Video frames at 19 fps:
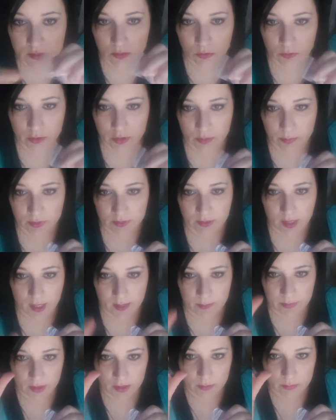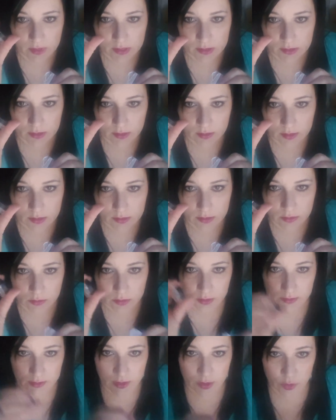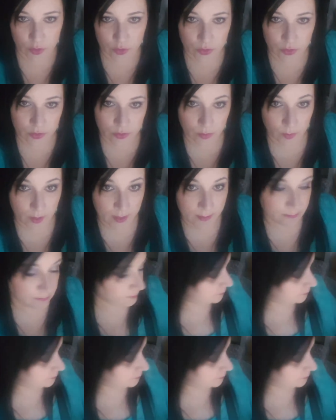or you can put the eye pigments in these little containers, okay?